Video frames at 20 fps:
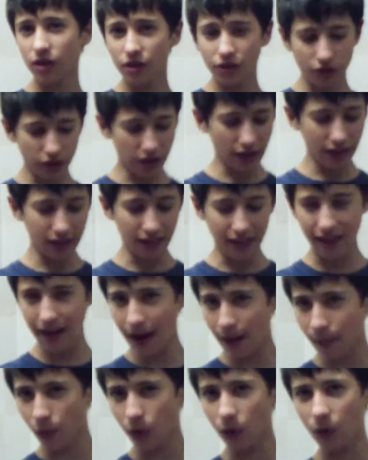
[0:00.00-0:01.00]
to get the
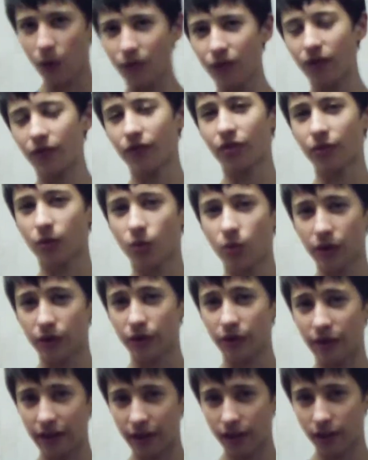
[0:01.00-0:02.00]
camera off of the quick
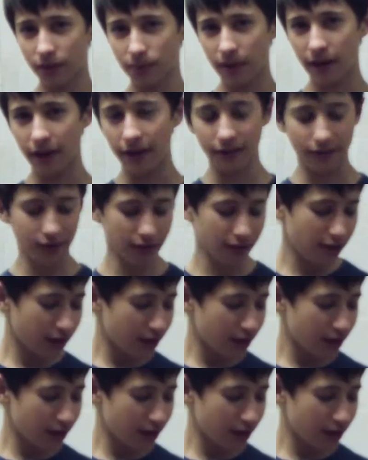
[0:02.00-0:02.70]
release plate.